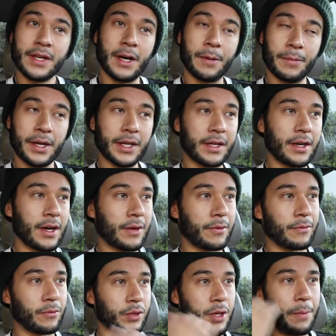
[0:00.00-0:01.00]
I'm like,
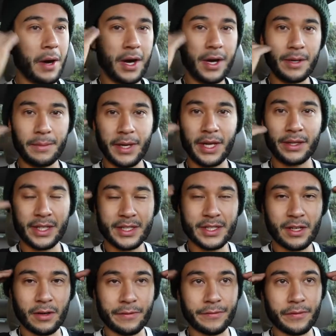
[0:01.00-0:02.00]
come on, man,
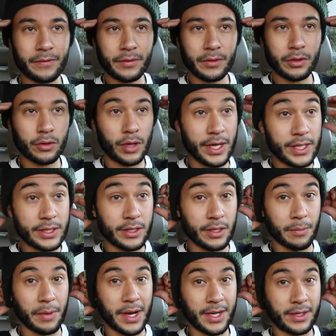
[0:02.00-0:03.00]
that's how crazy
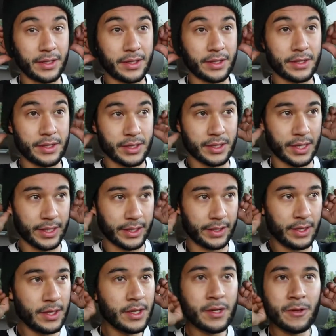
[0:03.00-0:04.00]
the mind is. It's like,